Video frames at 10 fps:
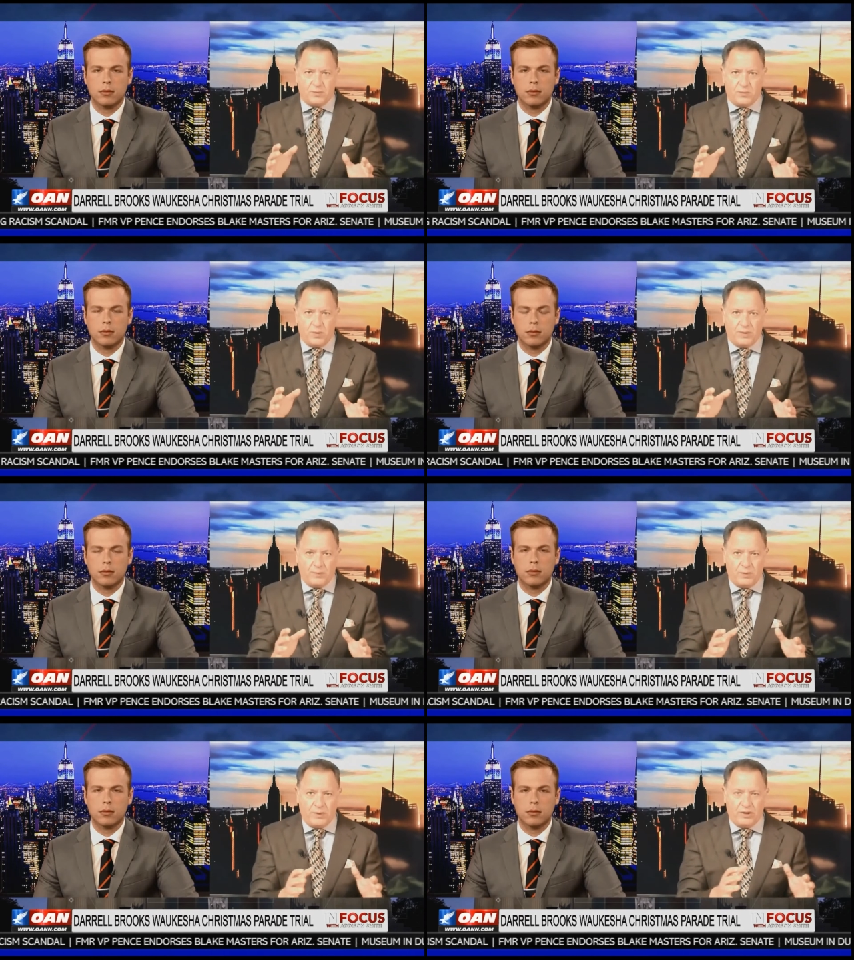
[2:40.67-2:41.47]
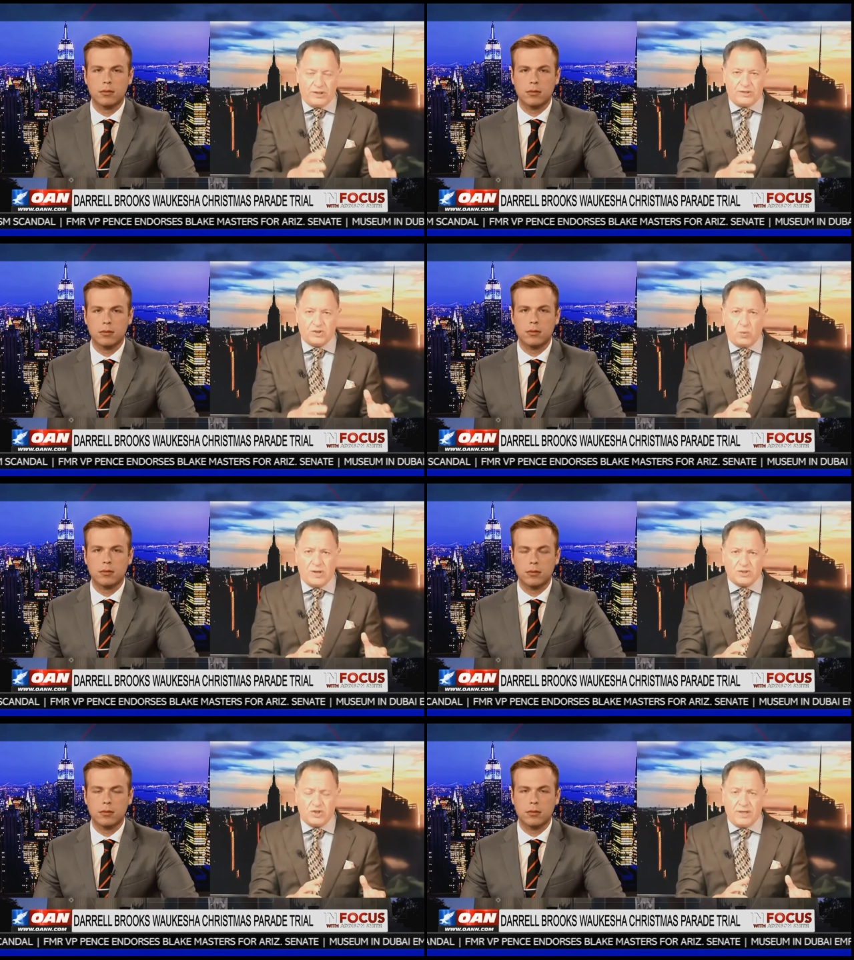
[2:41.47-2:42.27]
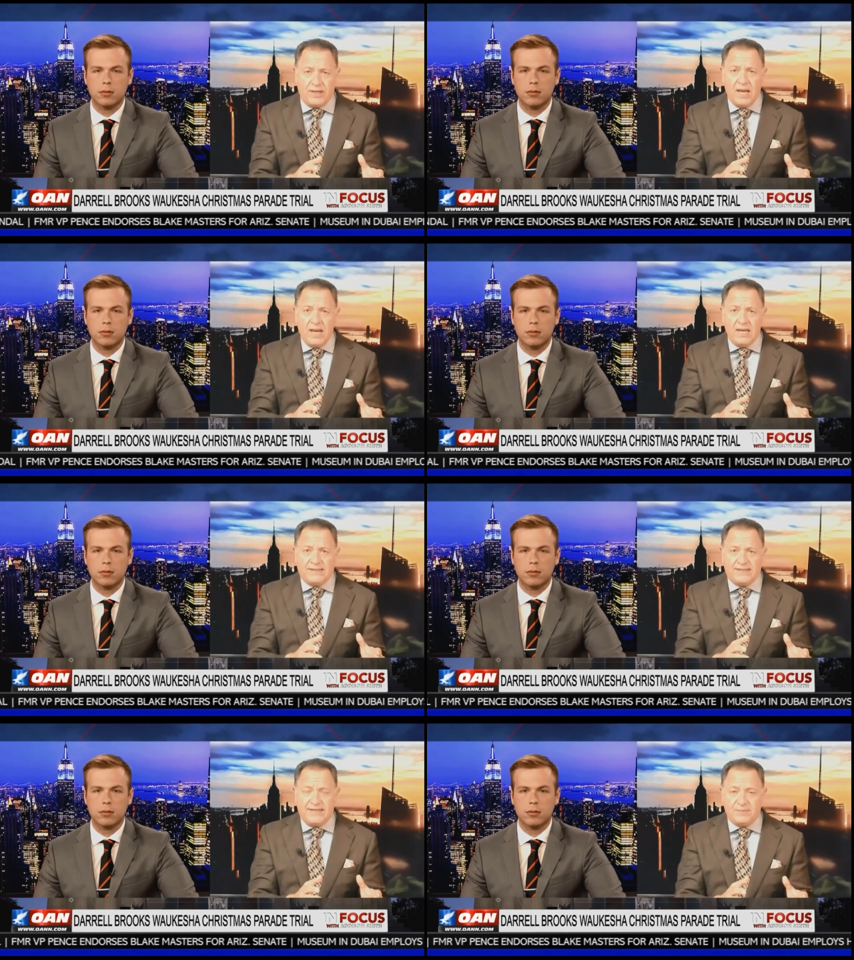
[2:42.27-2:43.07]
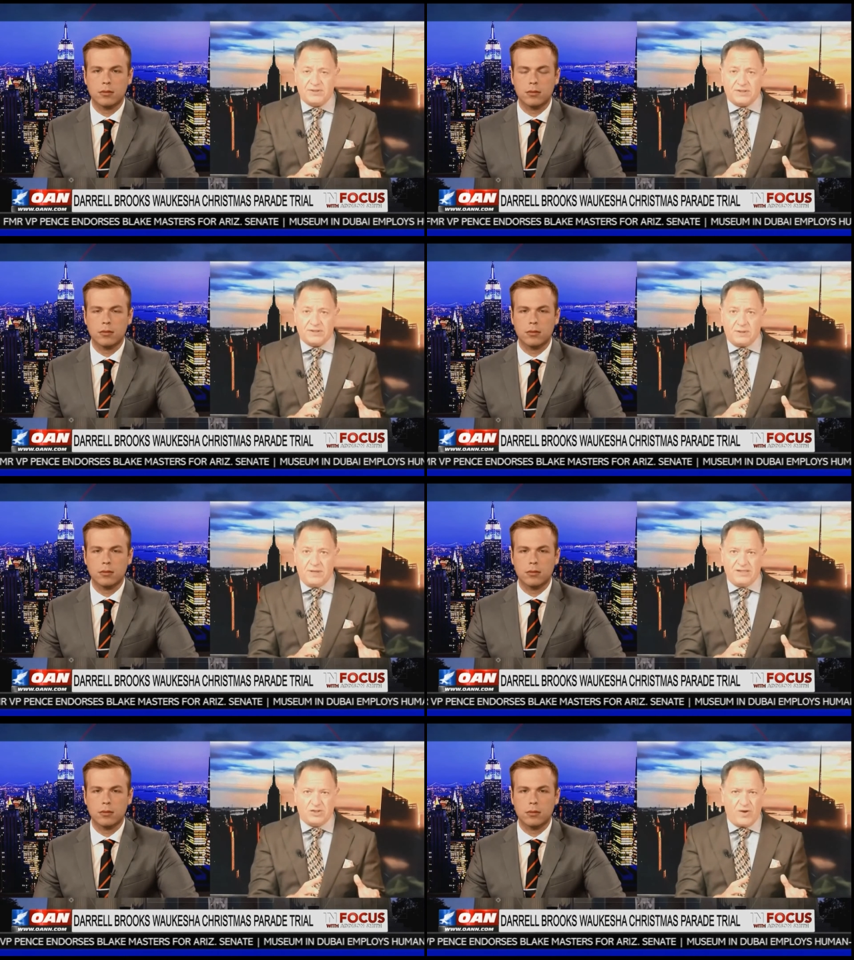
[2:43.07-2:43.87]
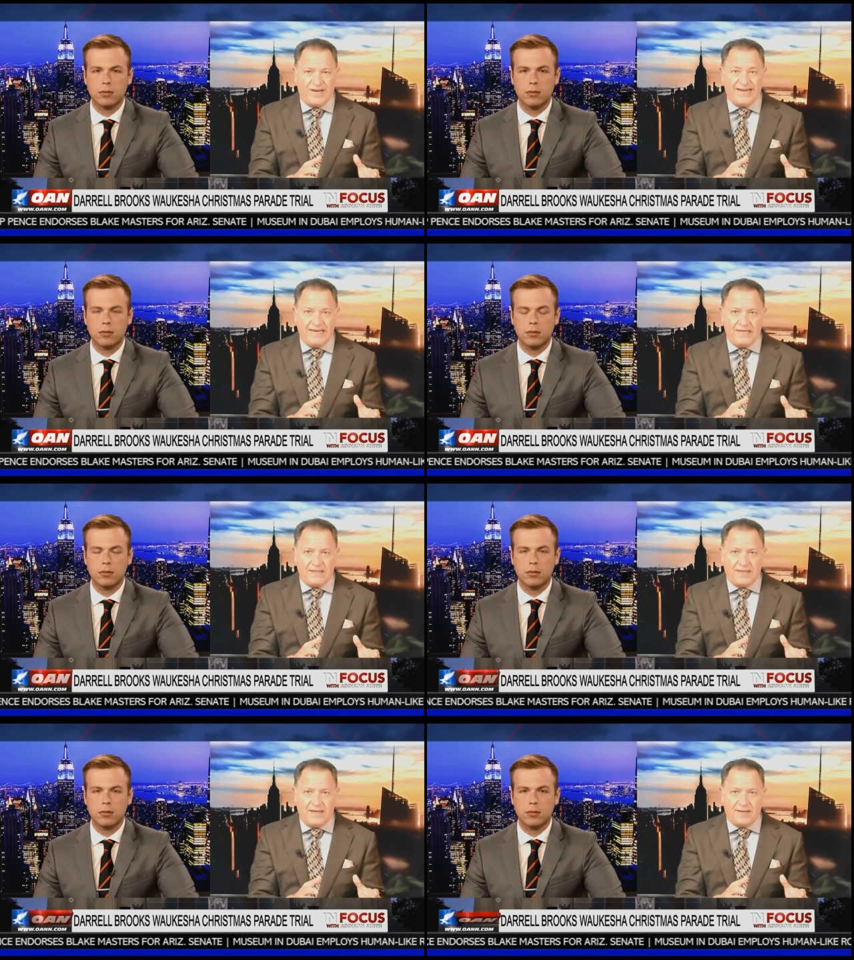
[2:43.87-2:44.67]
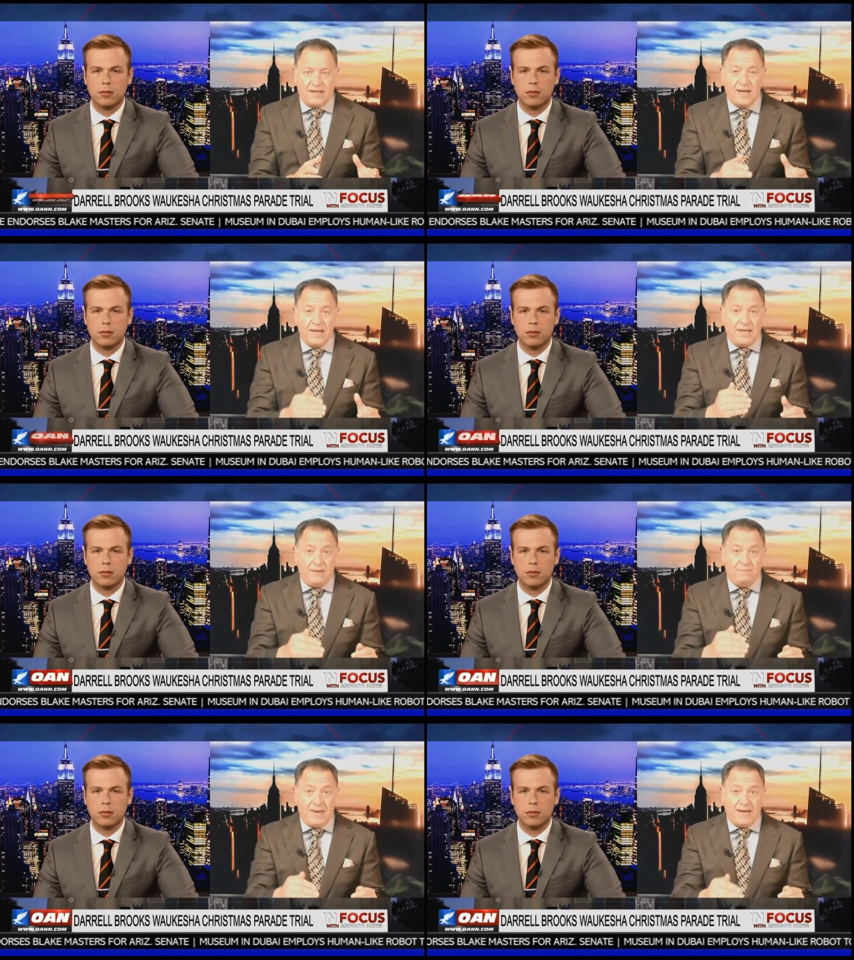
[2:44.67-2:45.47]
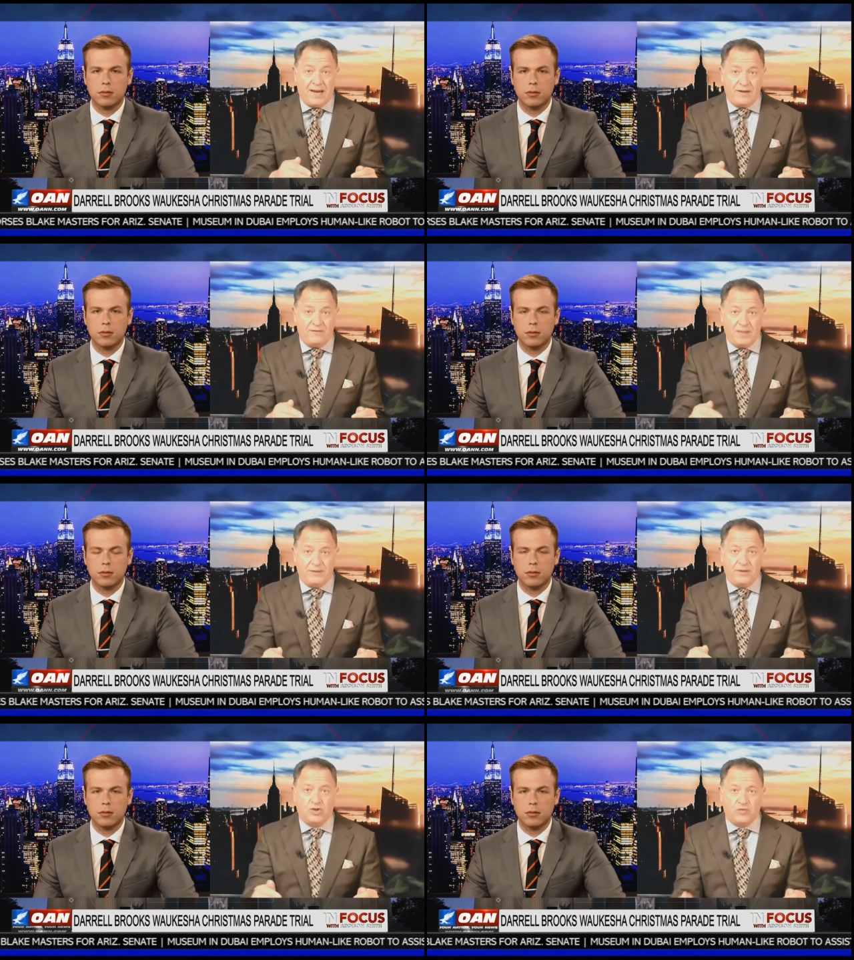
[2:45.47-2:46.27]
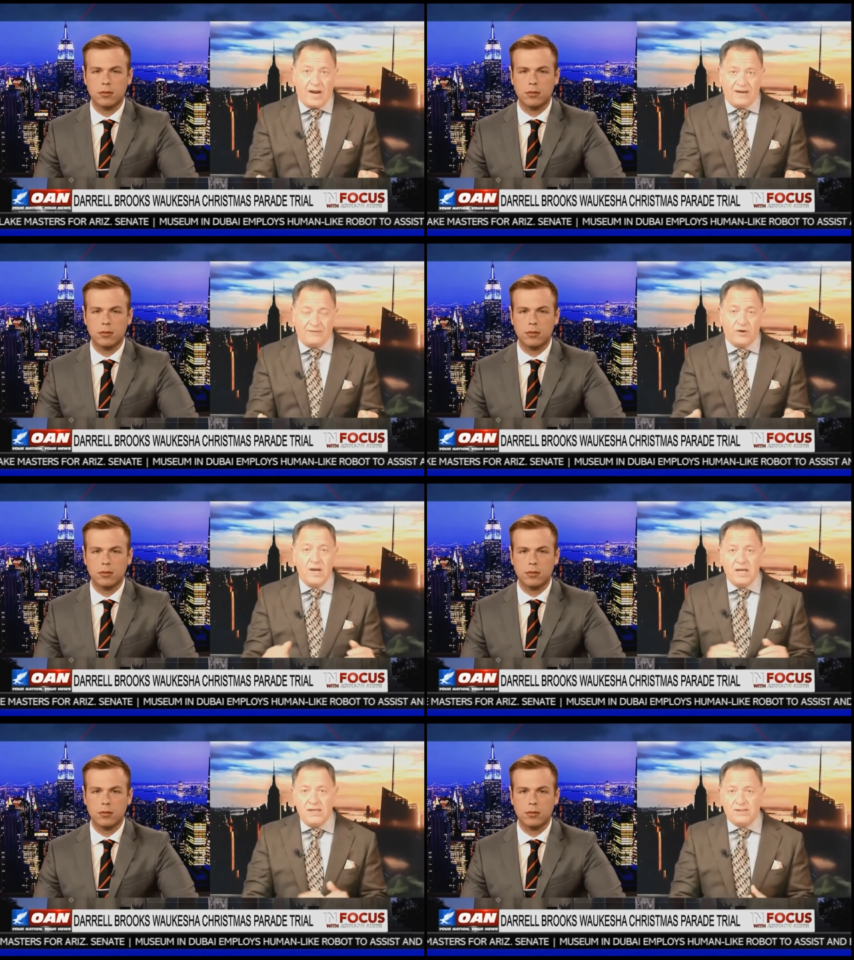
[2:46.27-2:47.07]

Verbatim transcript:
Speaker 1: When, when, when we look at his questioning, it seems to us that he's trying to indicate that he may not have been the driver.